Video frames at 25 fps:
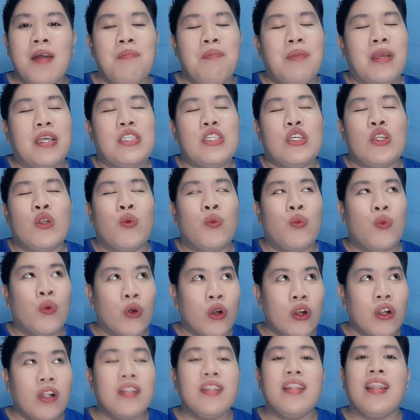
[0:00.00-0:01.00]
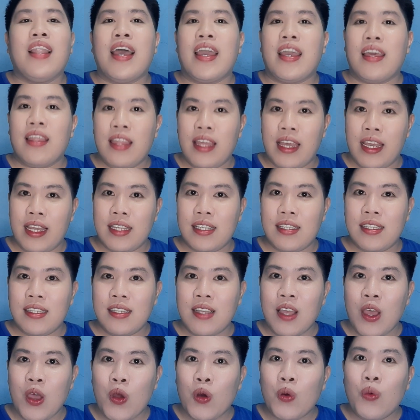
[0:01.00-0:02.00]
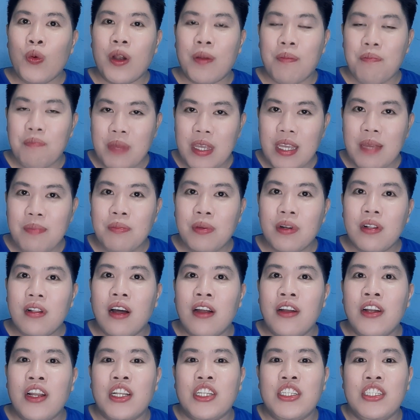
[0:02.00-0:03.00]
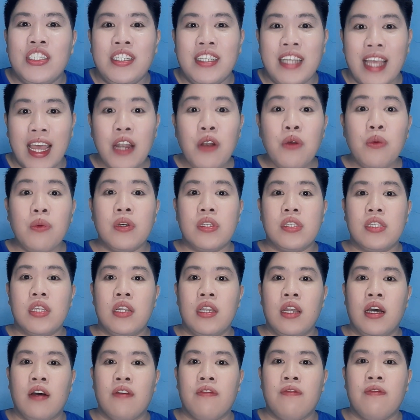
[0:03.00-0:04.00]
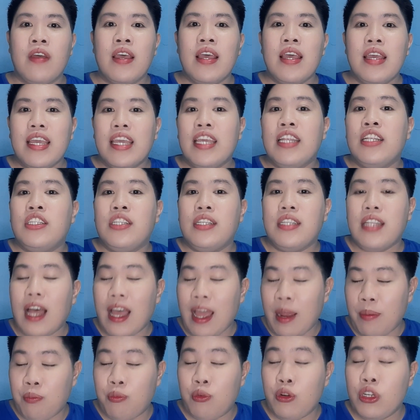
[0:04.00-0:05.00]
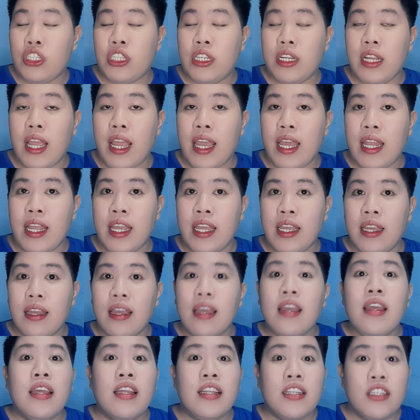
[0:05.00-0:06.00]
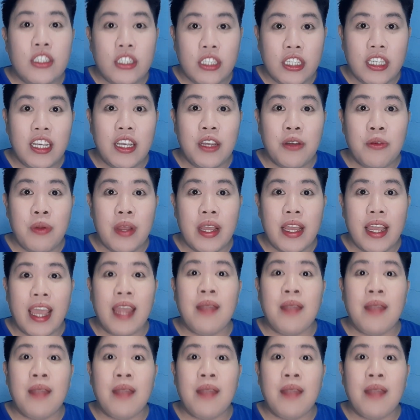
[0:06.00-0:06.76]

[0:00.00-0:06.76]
Because in a world like this, where people are not generous enough in appreciating, cheering,